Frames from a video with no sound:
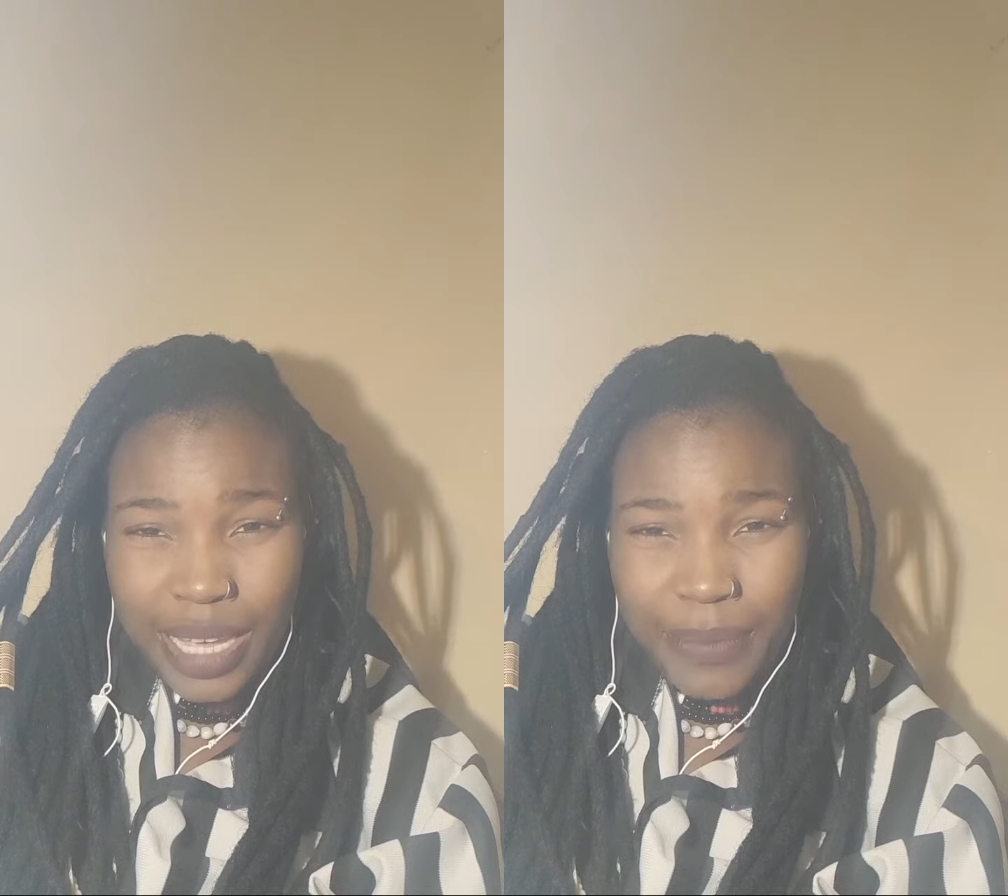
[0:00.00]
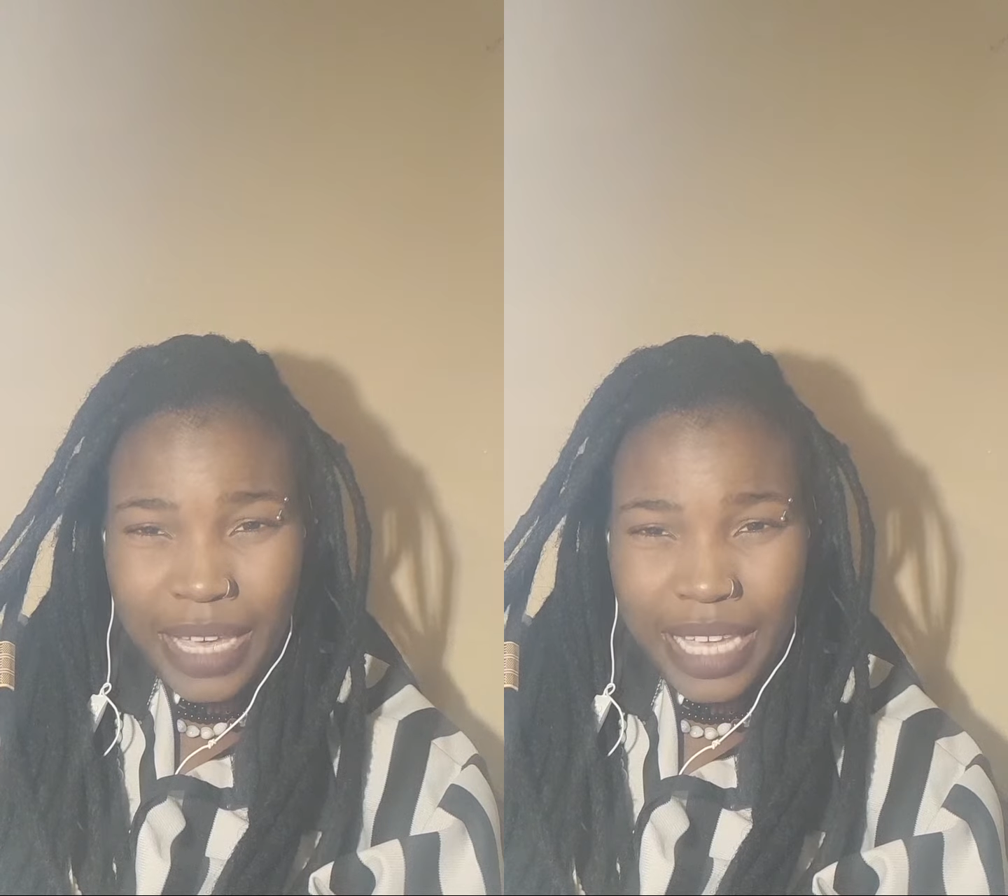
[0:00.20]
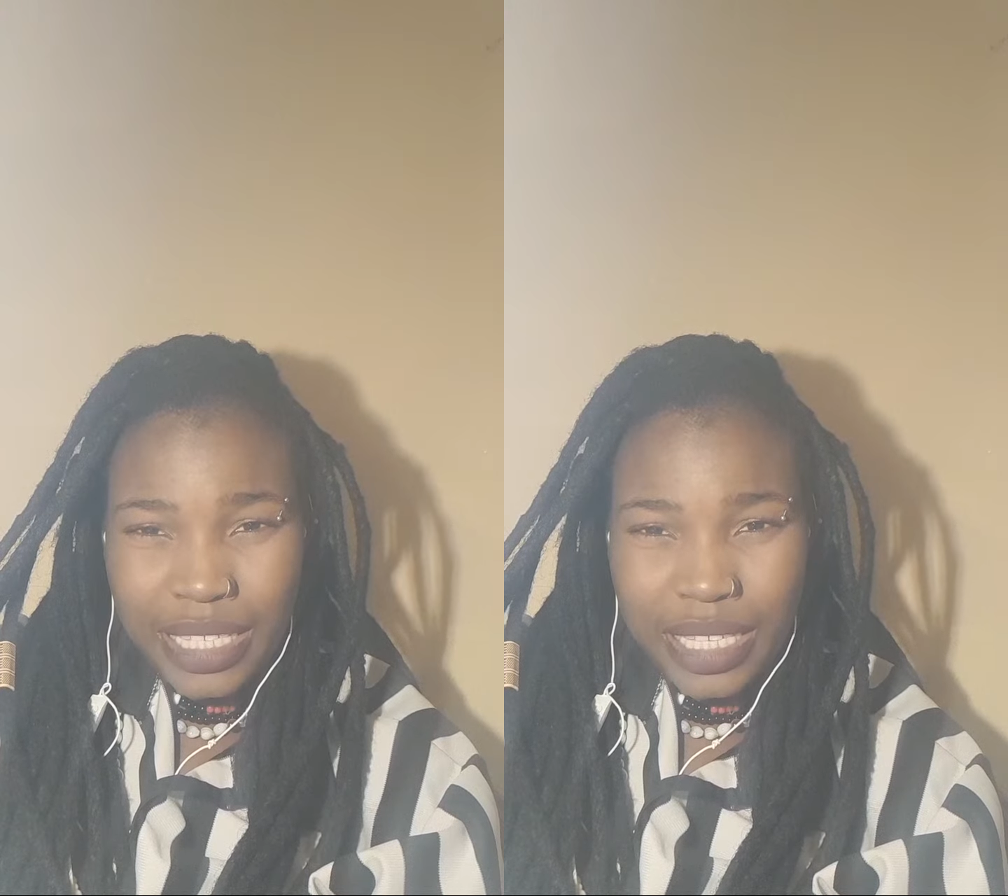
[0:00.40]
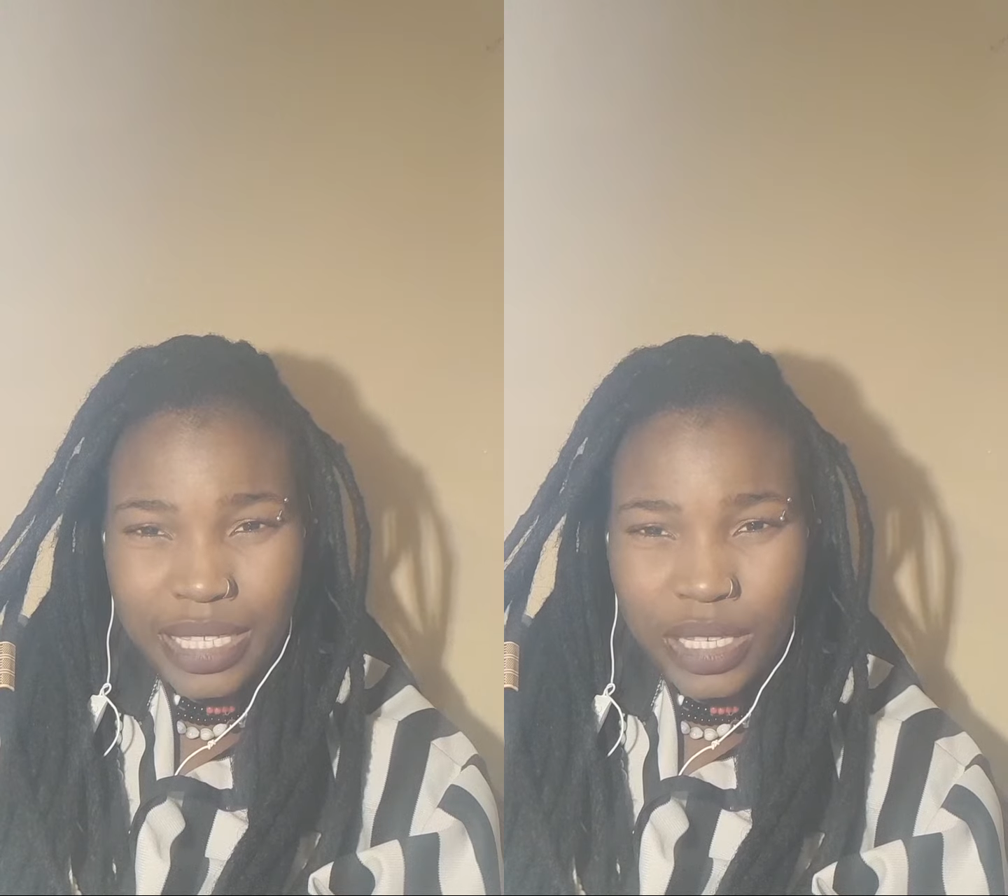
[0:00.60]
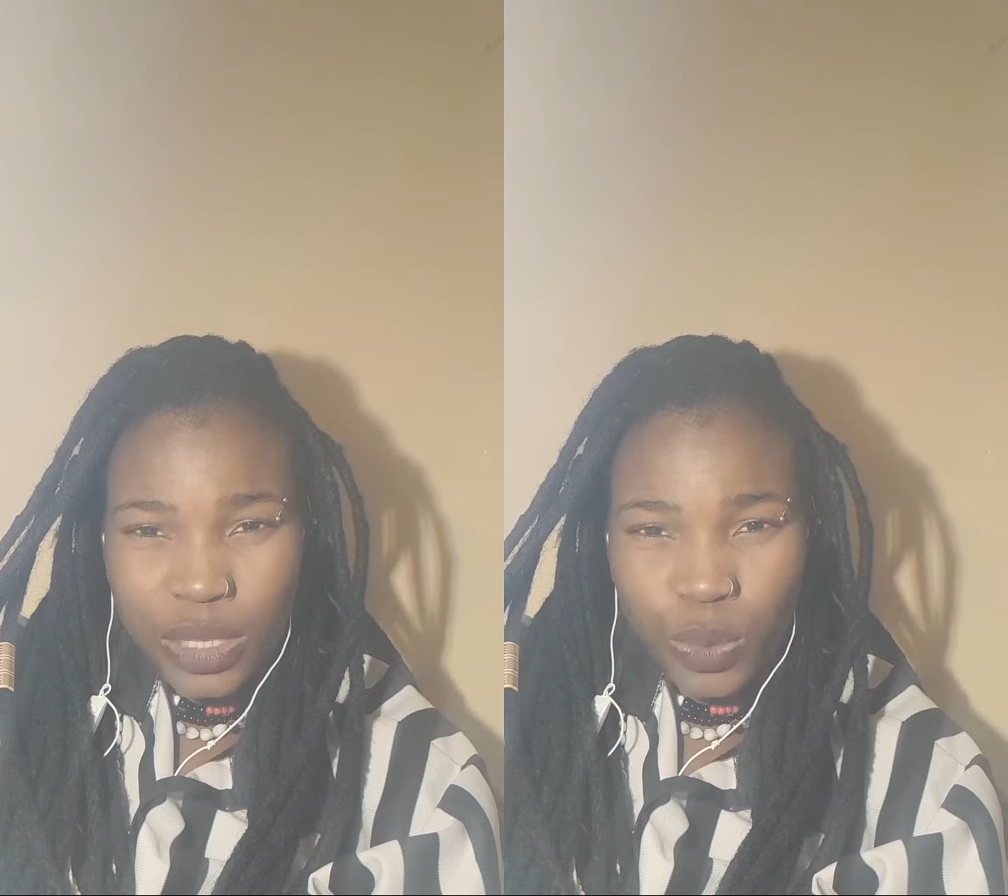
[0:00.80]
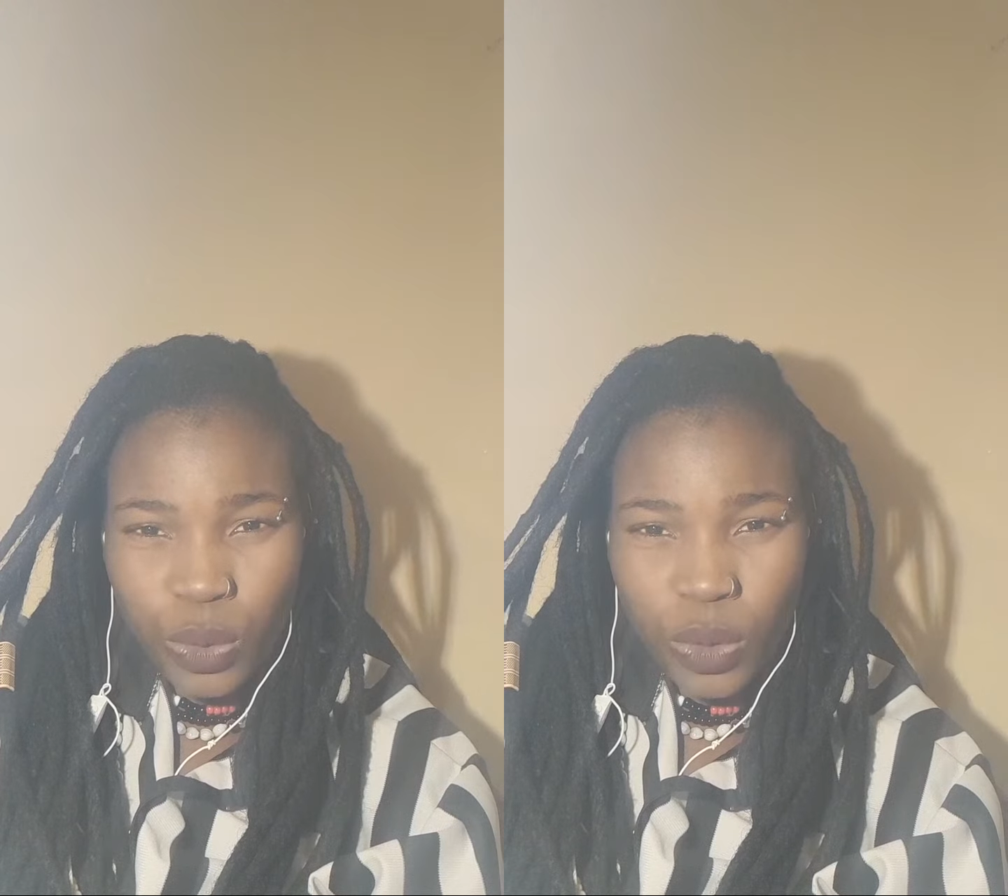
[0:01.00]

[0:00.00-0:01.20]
some ancestors will